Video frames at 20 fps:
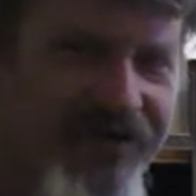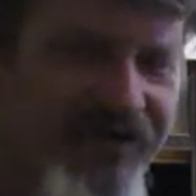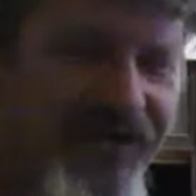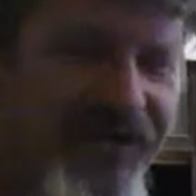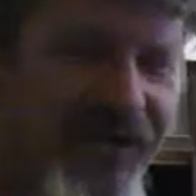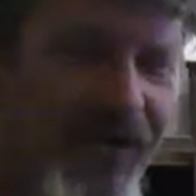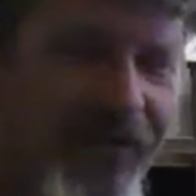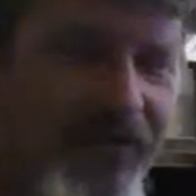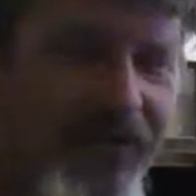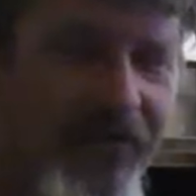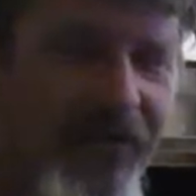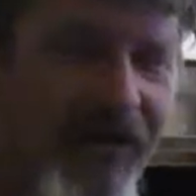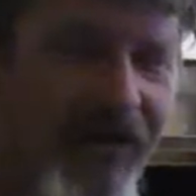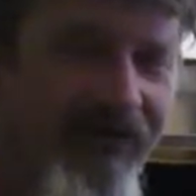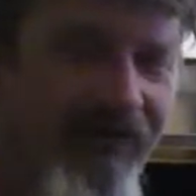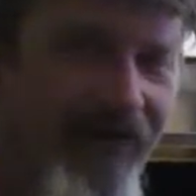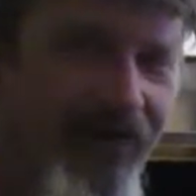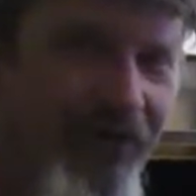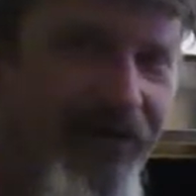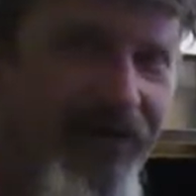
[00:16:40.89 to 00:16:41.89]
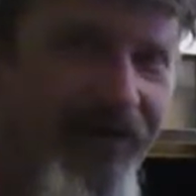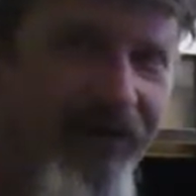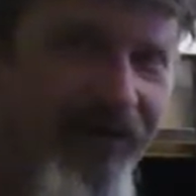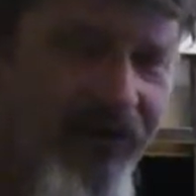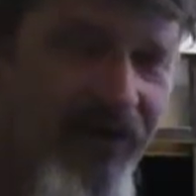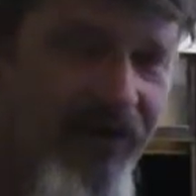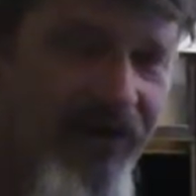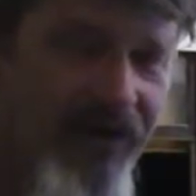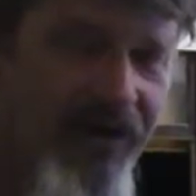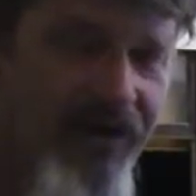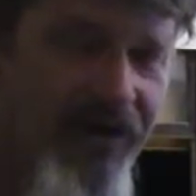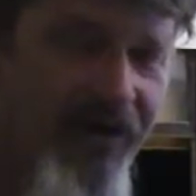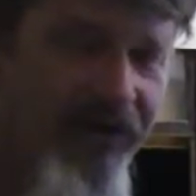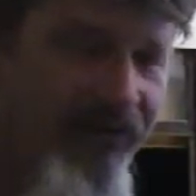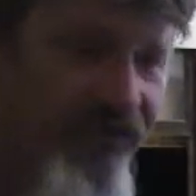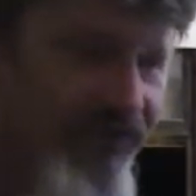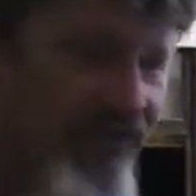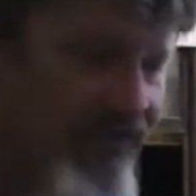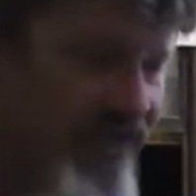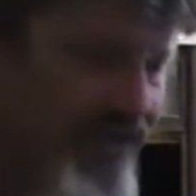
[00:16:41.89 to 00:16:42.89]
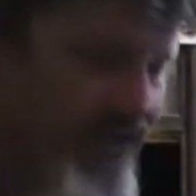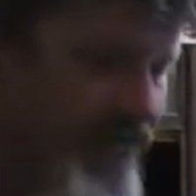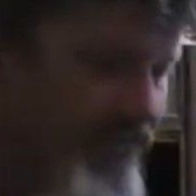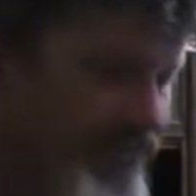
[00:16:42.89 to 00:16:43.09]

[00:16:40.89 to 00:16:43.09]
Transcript: She owned about 4 different